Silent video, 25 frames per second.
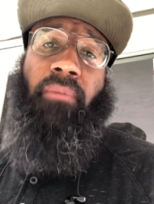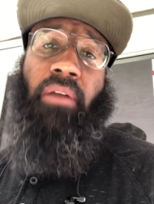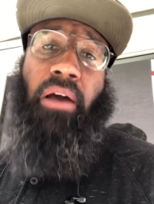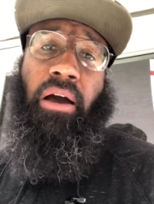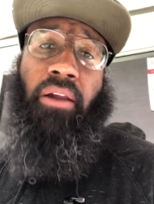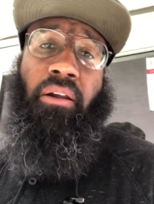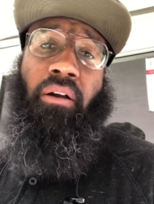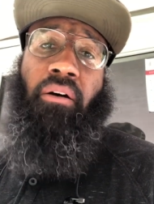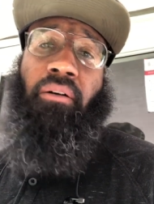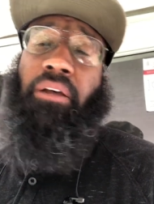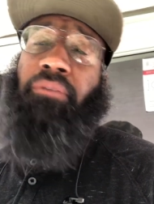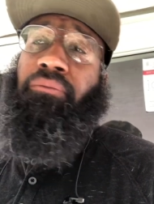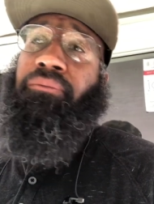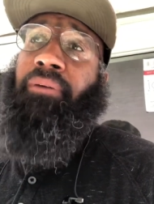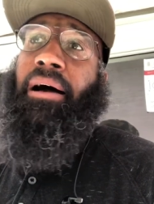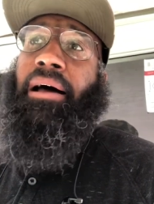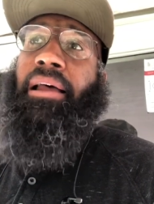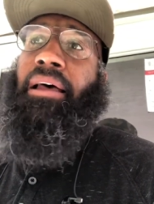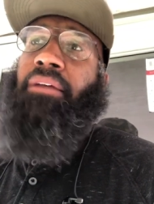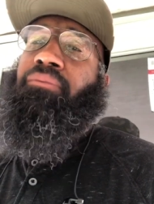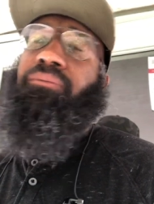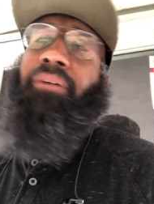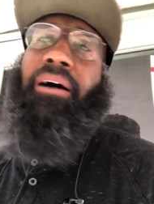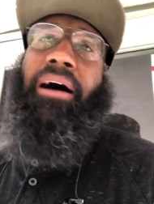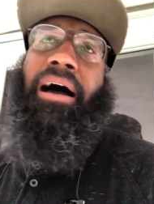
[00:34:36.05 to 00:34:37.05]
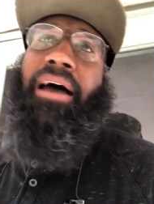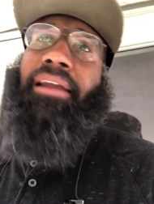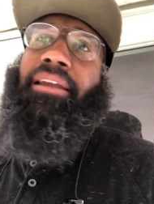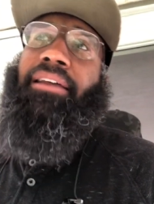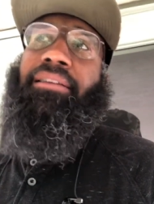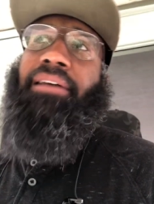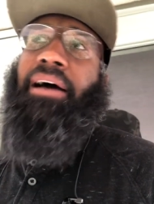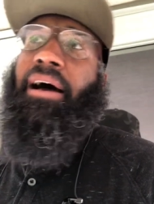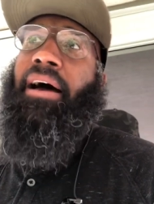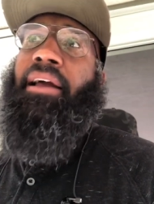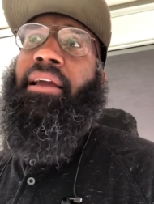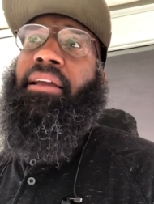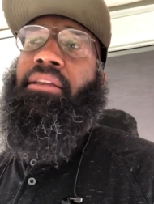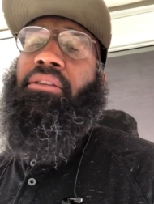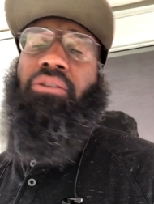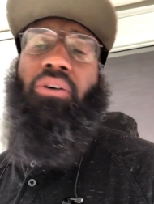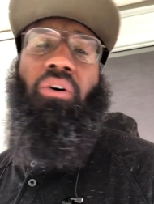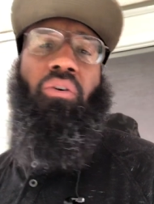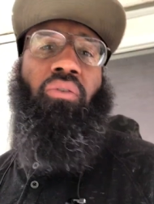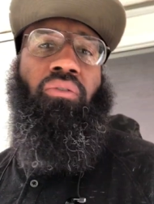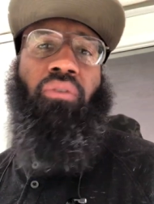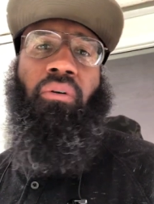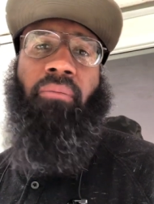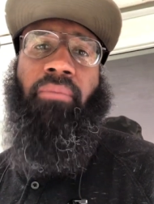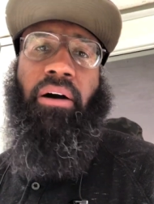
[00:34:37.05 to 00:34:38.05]
I know that's why that's why I didn't I ain't
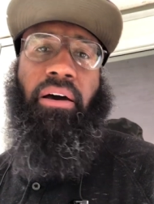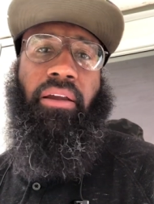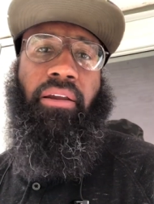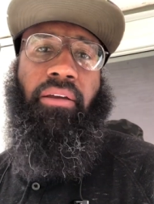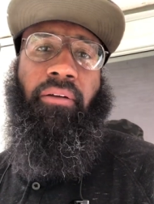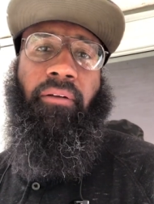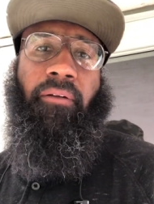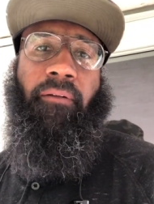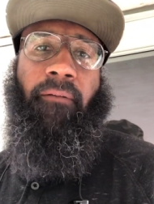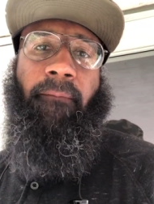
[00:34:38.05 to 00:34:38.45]
told nobody.